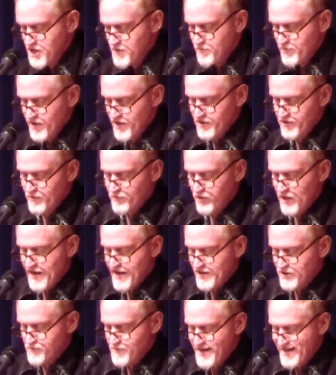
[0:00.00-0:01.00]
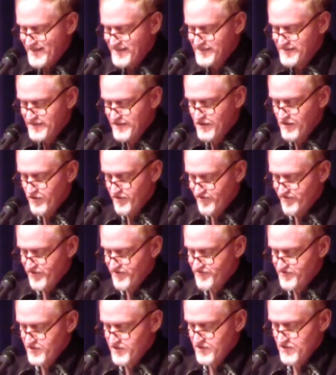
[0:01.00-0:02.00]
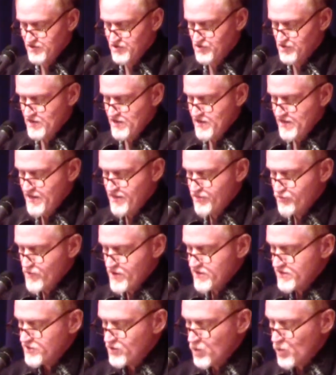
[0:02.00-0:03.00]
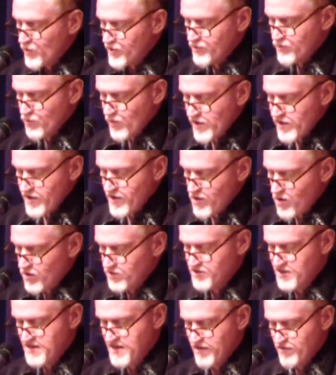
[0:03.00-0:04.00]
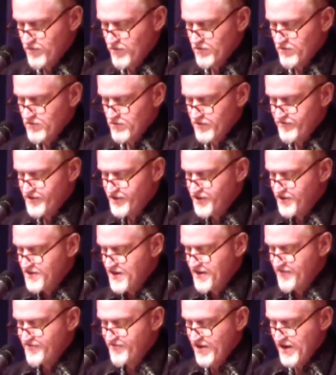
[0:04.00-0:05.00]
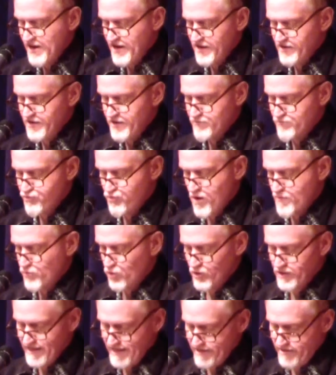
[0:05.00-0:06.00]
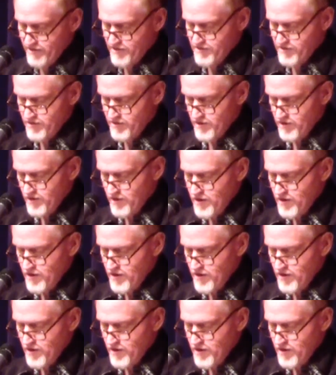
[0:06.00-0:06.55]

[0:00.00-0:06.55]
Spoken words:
championed in Bly's magazine, The 50s, and threatened to quit writing altogether if he could not find and promulgate it.